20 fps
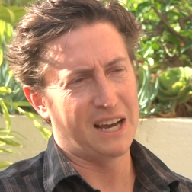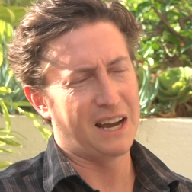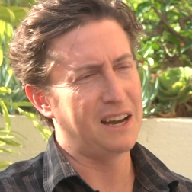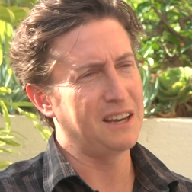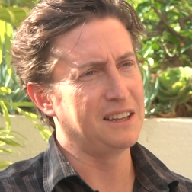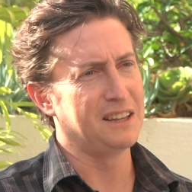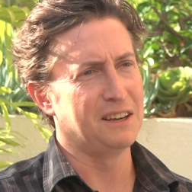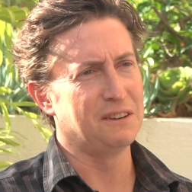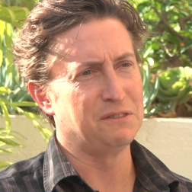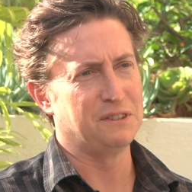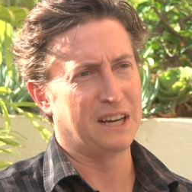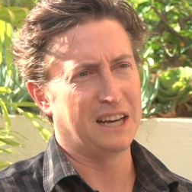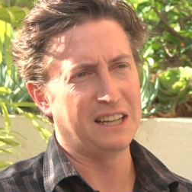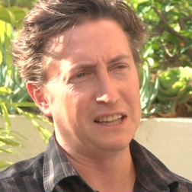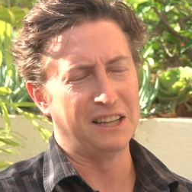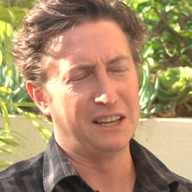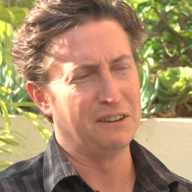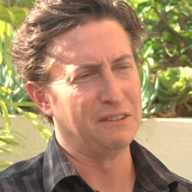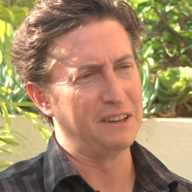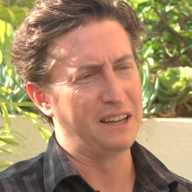you're I, love, I
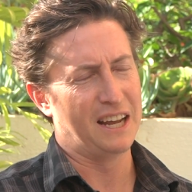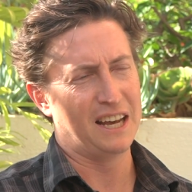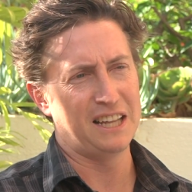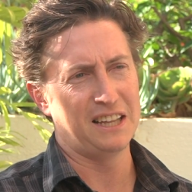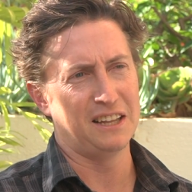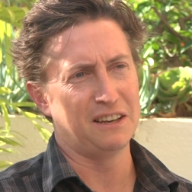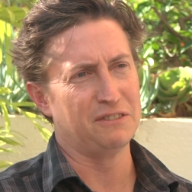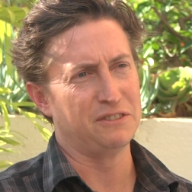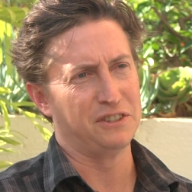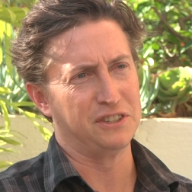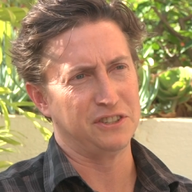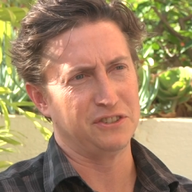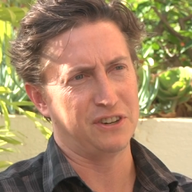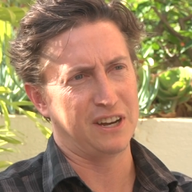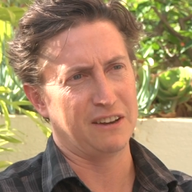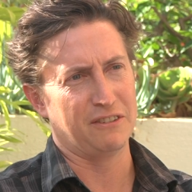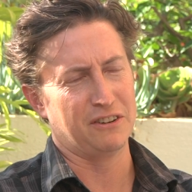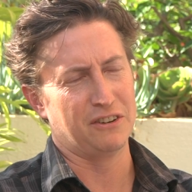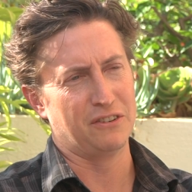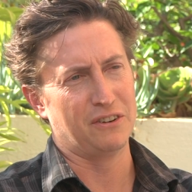love it I love just
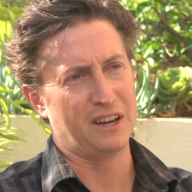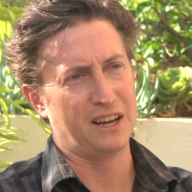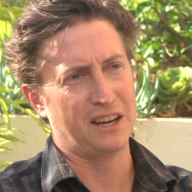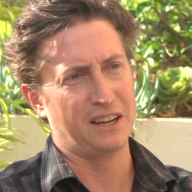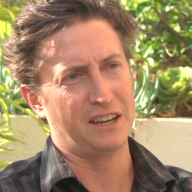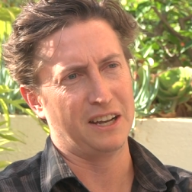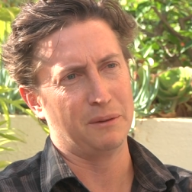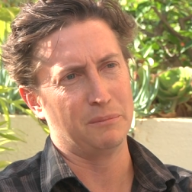traveling around.